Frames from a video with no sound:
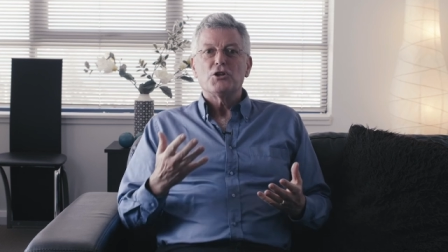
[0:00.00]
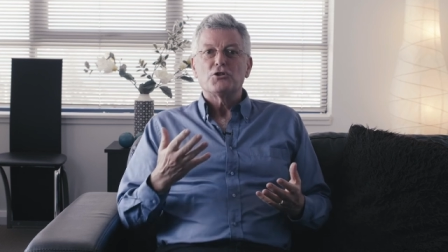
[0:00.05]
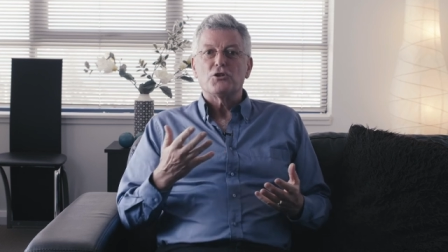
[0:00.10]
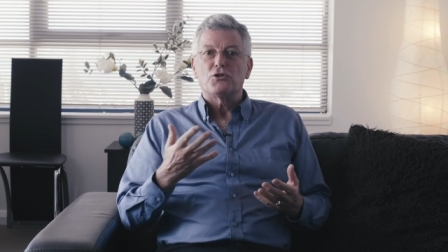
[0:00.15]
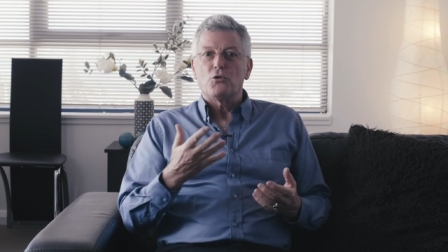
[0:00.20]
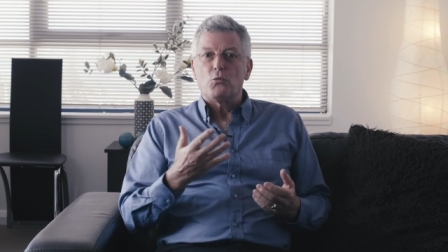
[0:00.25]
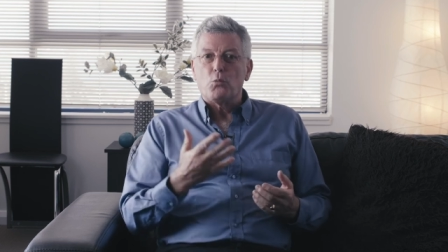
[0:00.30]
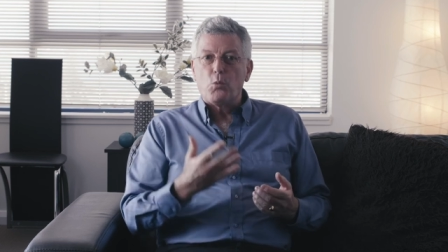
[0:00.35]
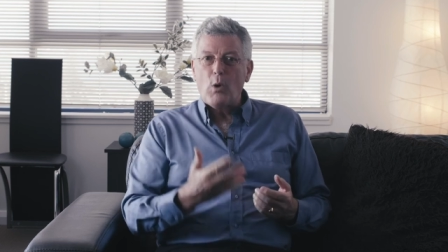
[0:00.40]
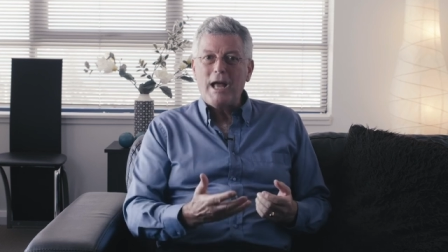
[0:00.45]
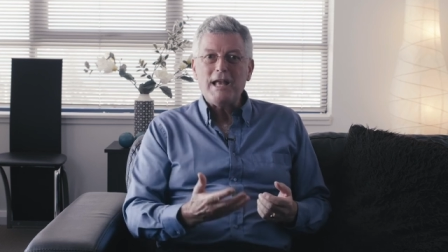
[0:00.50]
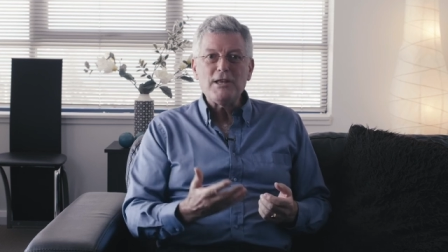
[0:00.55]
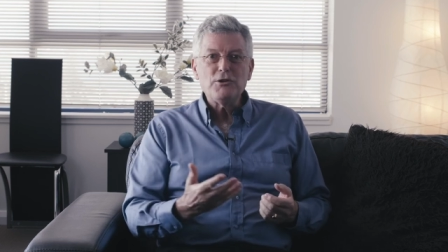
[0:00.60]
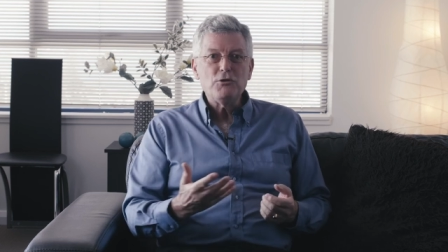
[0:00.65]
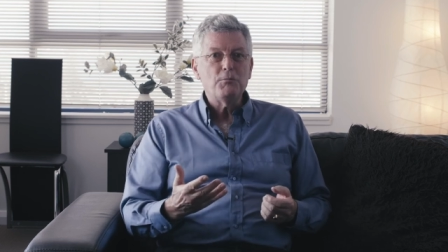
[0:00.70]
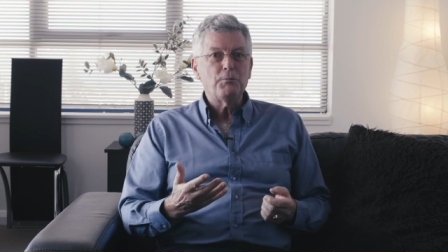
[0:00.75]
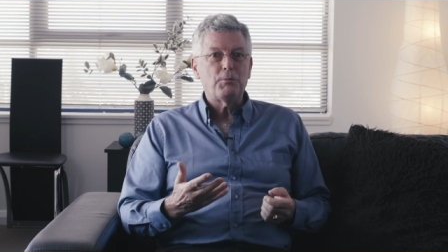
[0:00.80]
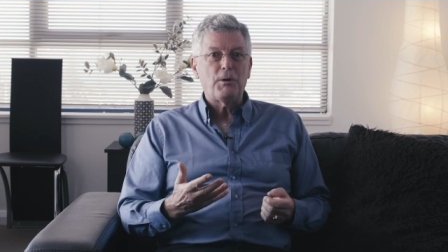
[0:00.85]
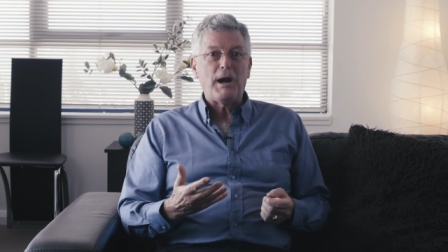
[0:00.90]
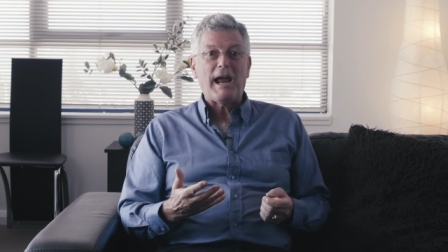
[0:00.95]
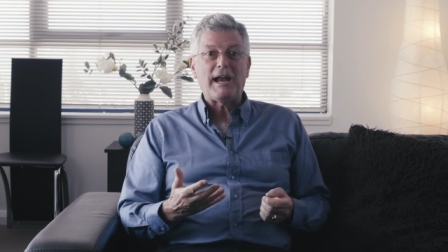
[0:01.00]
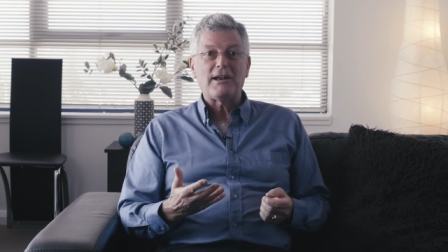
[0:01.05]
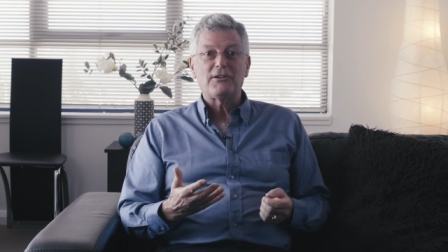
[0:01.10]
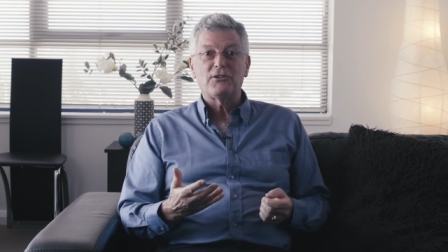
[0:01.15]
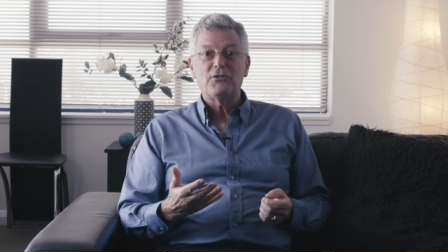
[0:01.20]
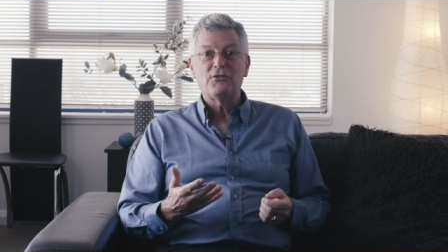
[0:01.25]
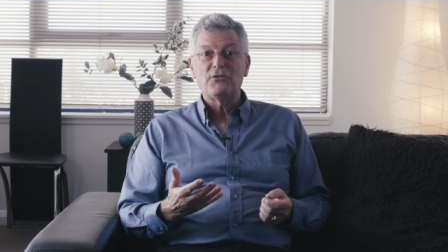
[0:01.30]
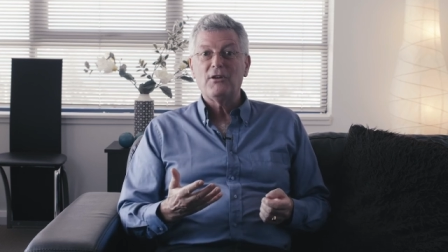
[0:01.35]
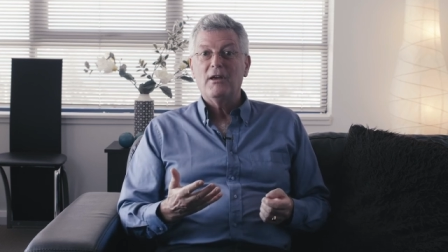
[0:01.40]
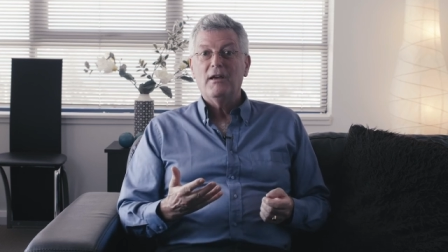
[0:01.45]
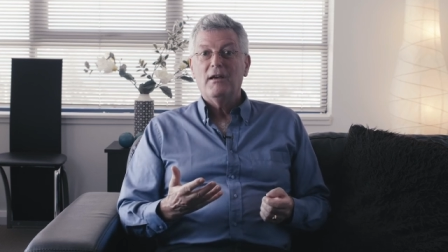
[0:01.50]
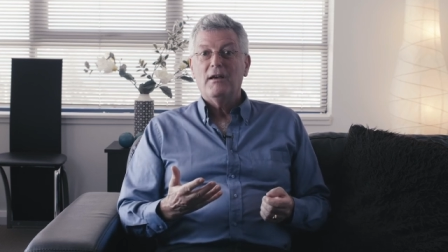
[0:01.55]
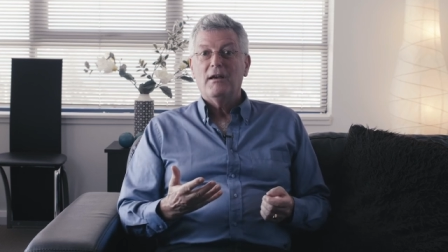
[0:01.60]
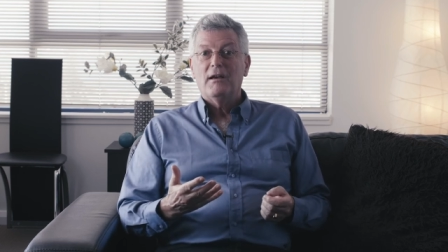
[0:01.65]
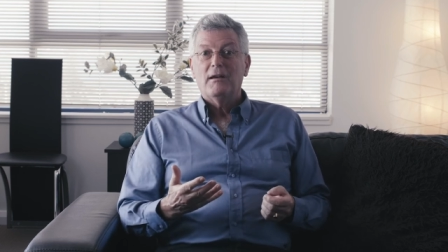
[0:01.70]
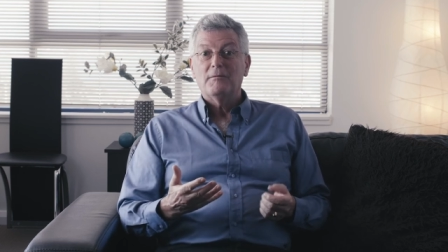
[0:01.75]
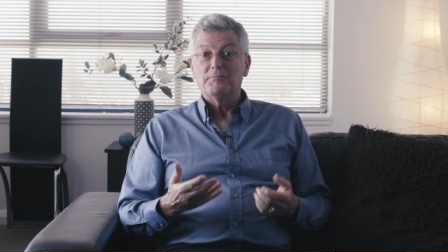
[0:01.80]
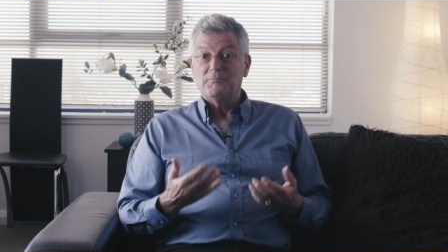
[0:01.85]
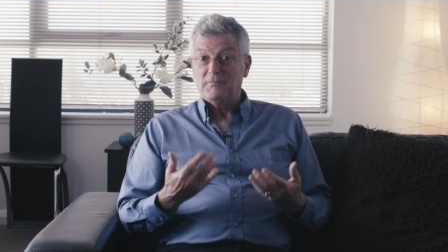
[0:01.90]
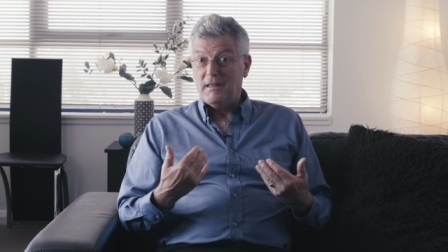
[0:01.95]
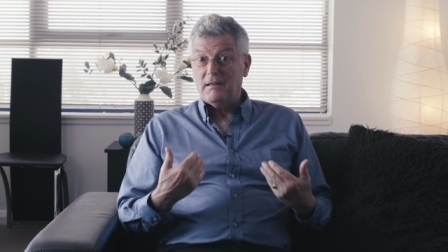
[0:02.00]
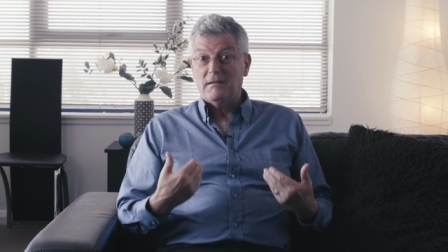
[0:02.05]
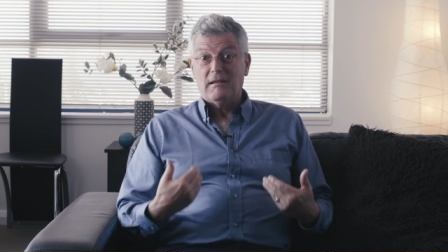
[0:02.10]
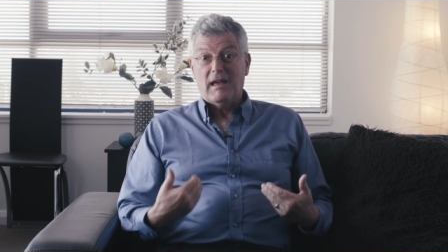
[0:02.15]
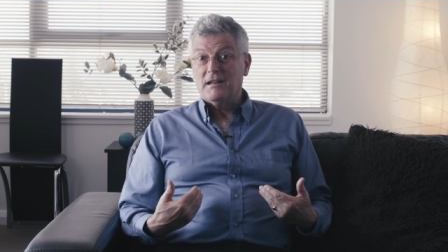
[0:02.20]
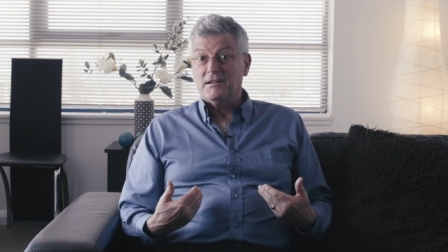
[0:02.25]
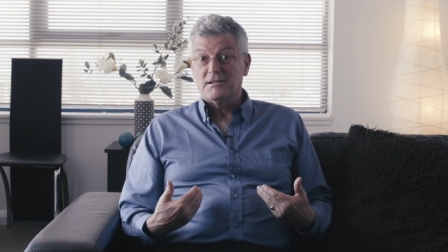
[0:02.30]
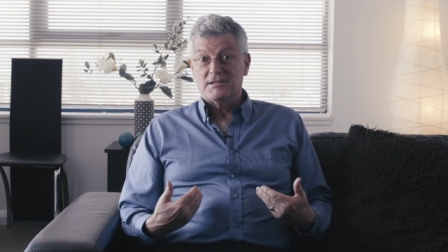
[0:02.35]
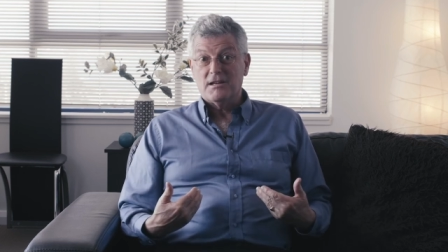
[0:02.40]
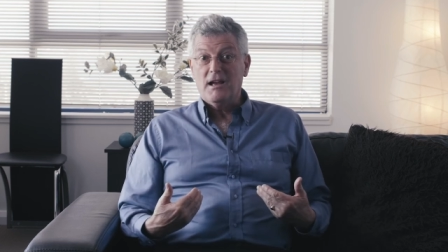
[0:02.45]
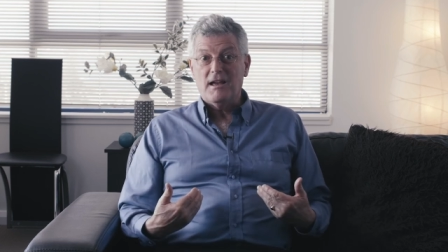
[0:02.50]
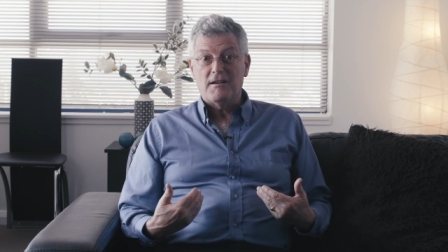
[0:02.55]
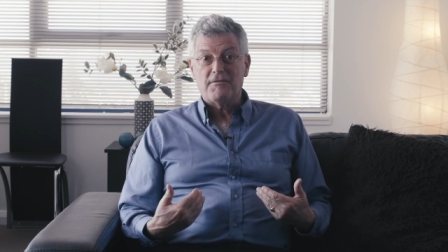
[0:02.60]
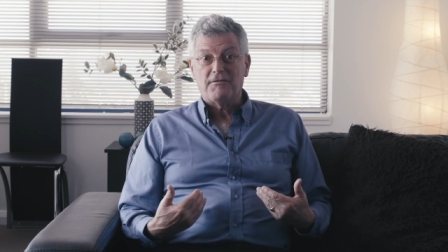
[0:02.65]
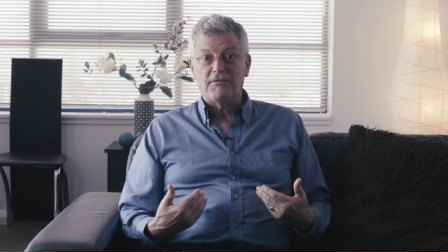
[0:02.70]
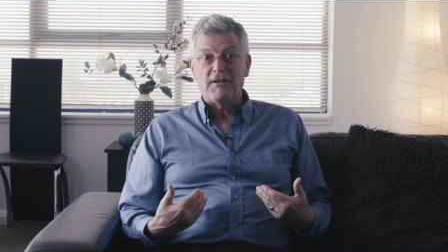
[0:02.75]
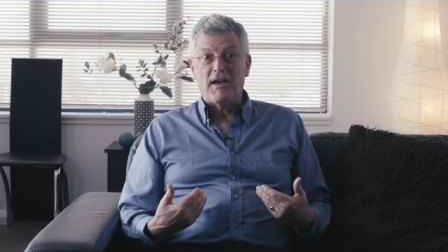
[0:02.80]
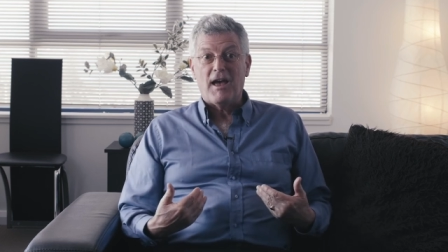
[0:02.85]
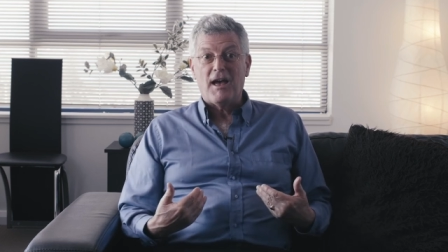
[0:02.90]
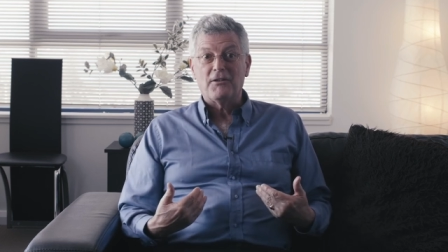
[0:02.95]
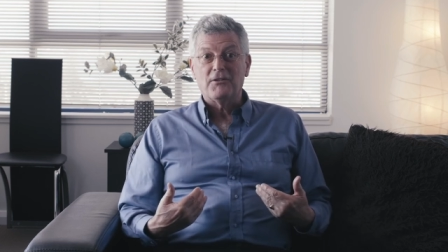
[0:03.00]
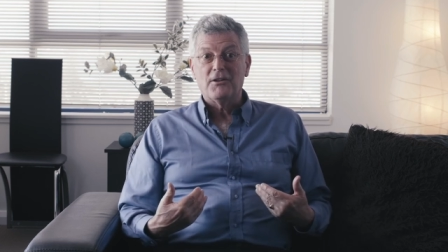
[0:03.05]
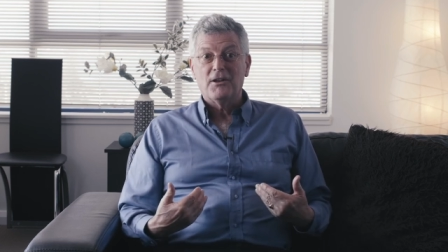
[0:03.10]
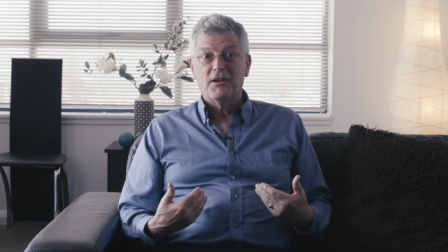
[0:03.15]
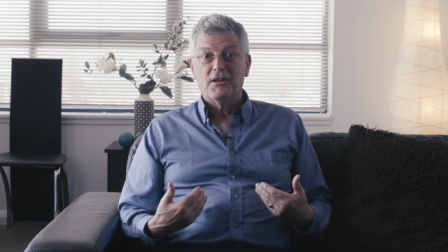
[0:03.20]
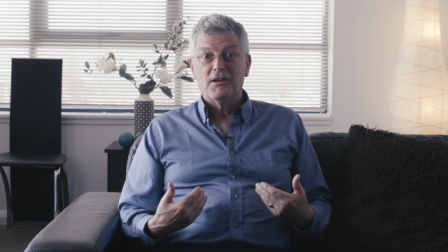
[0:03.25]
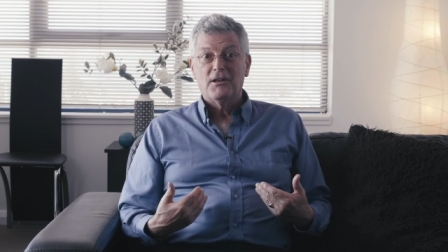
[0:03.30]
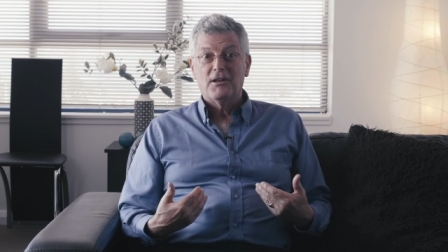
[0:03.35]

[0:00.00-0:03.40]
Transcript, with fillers: to the way you practice and, as I have found,